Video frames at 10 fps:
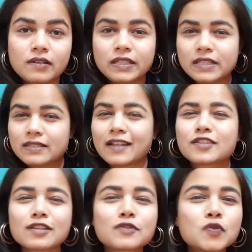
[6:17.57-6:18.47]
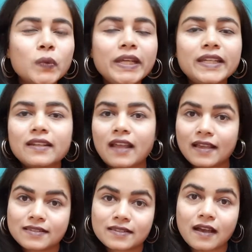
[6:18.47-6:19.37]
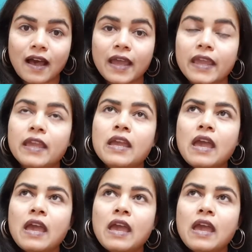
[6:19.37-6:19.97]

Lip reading: He's such a sweet and nice guy,